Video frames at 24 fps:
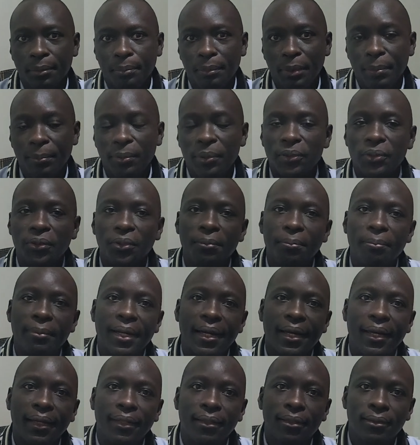People don't
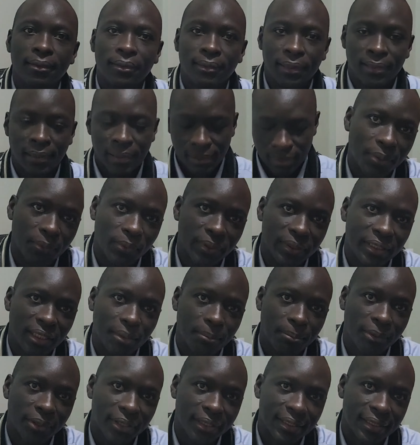buy water
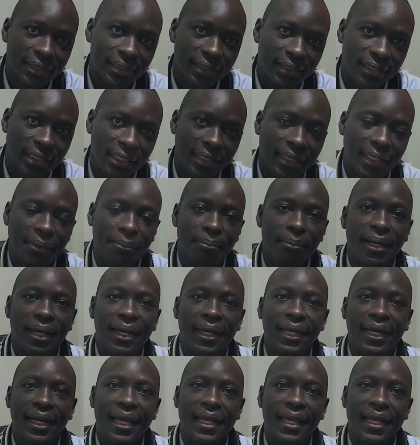bottles, they buy